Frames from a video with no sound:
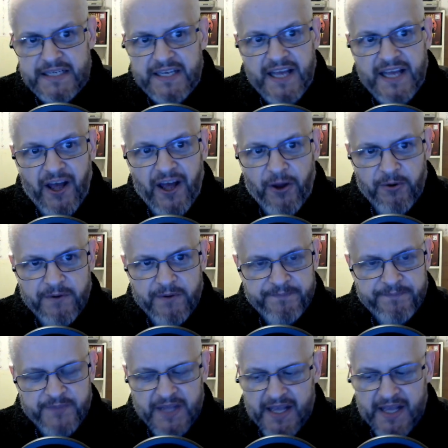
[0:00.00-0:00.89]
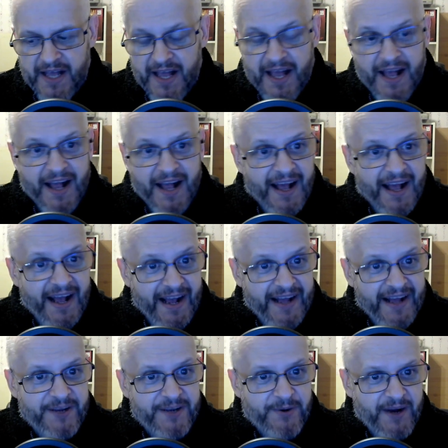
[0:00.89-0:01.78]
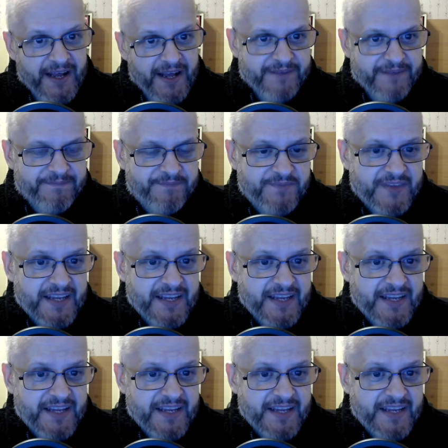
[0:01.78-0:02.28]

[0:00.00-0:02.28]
No. Anyway,